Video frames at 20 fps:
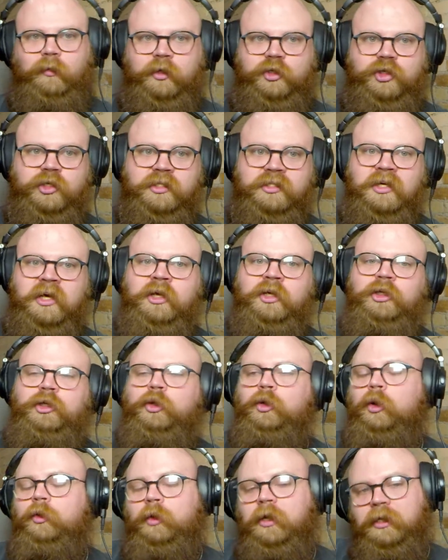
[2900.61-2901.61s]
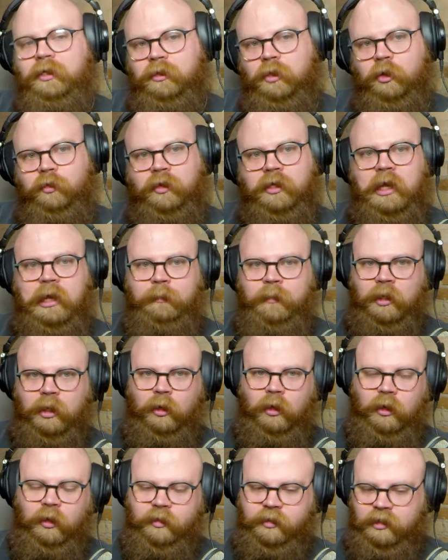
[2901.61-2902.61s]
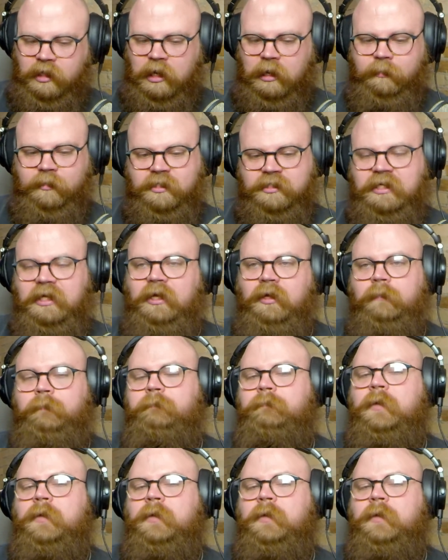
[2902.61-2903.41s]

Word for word: which is you don't need to know the game at all to commentate.